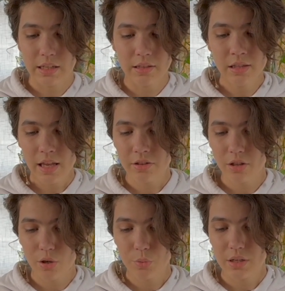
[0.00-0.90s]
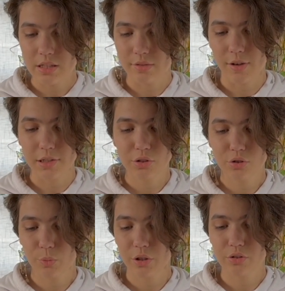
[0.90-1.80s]
In the end, though, his
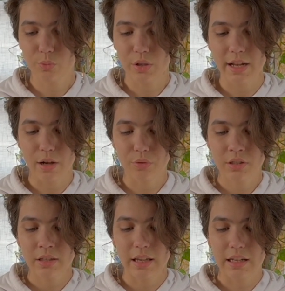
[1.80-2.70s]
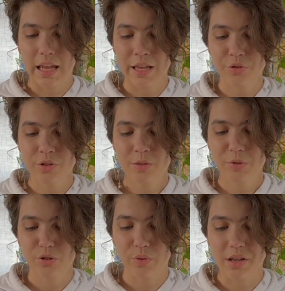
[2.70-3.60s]
father's words win out, and Andrias
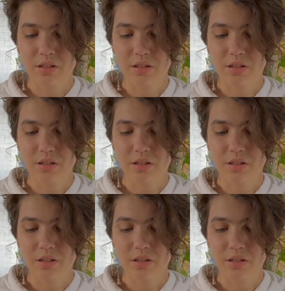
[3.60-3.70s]
betrays